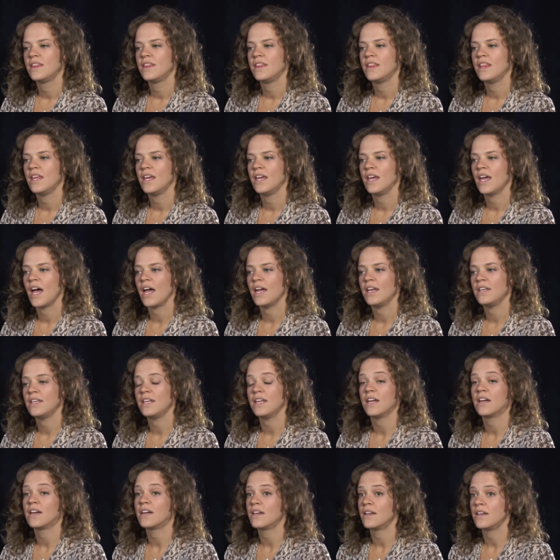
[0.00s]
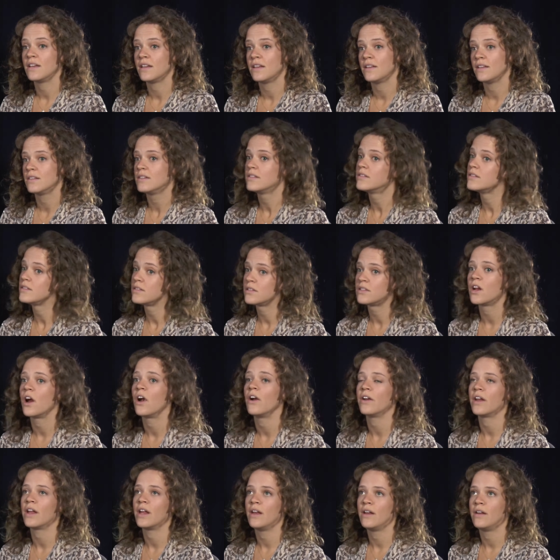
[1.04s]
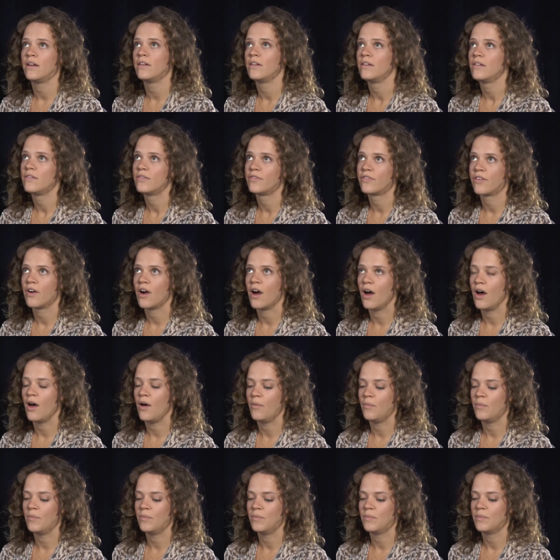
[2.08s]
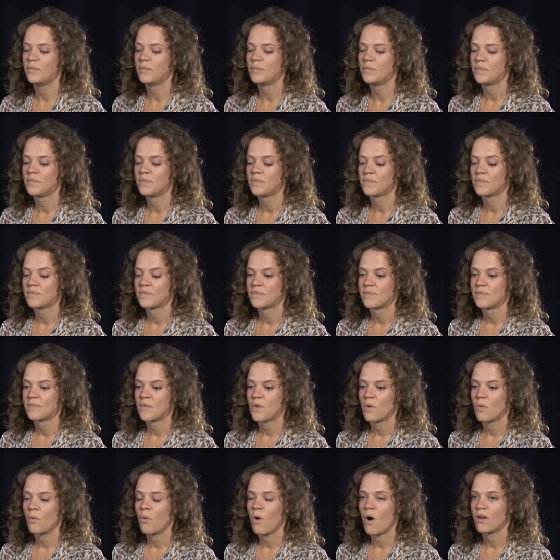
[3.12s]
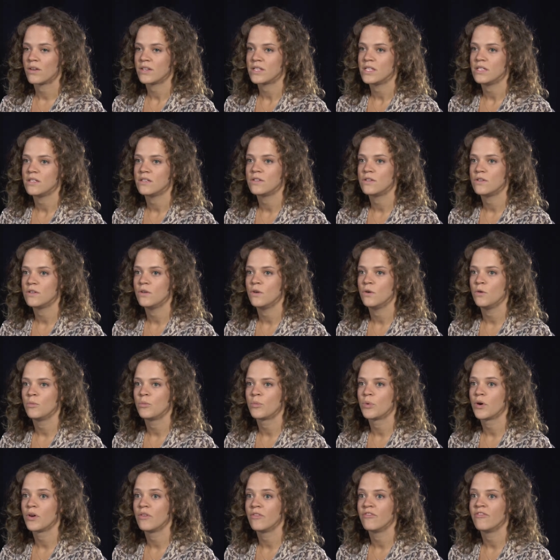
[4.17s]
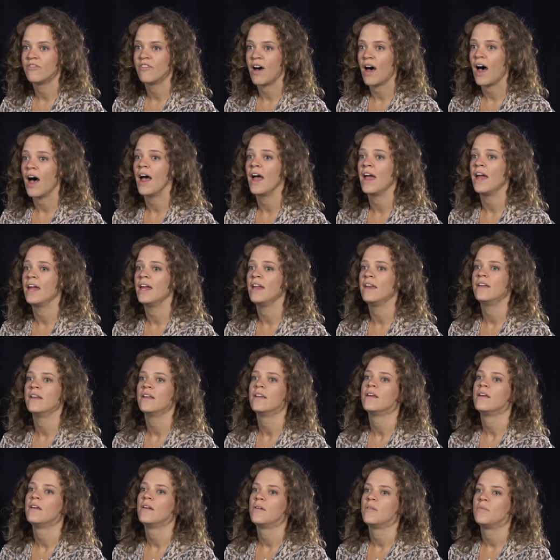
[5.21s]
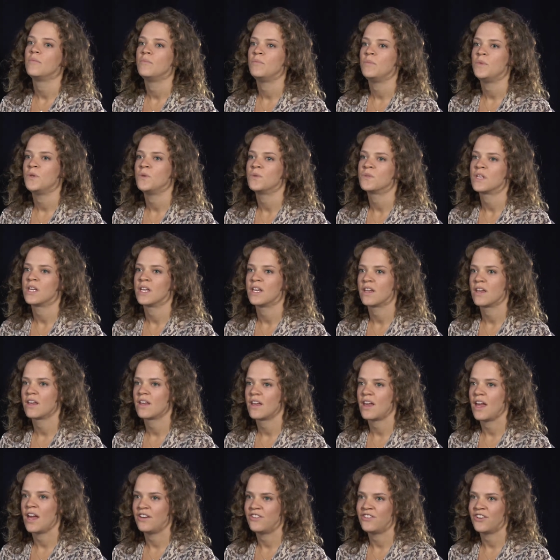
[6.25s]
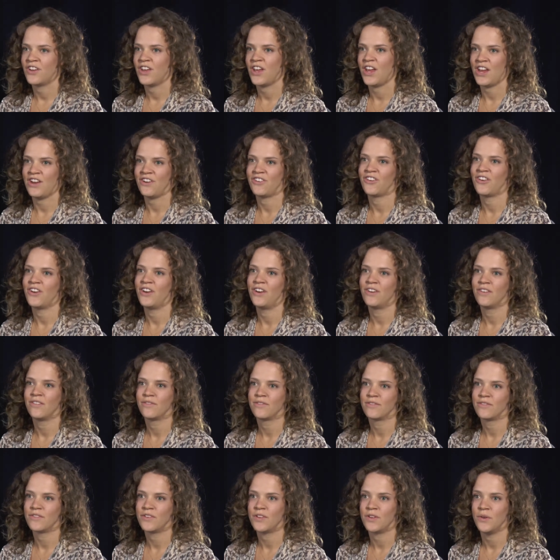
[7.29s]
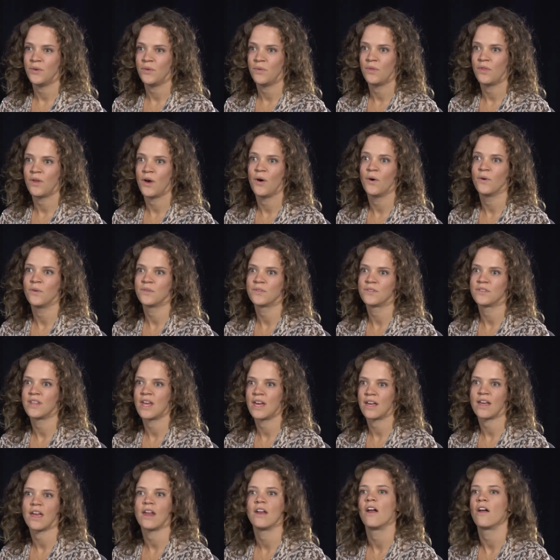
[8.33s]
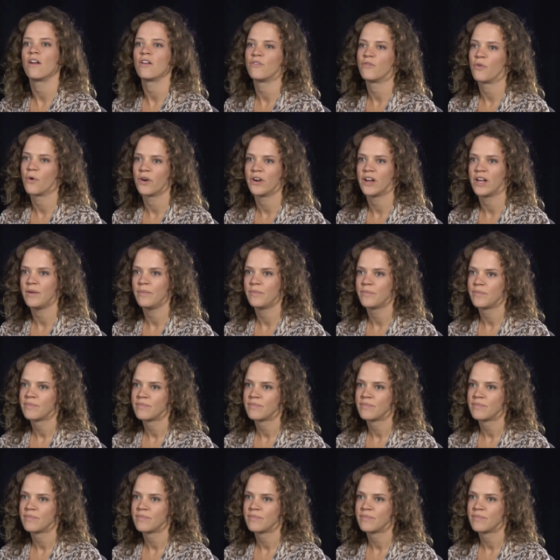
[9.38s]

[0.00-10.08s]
The idea started from wanting to provide music education to those that cannot afford it.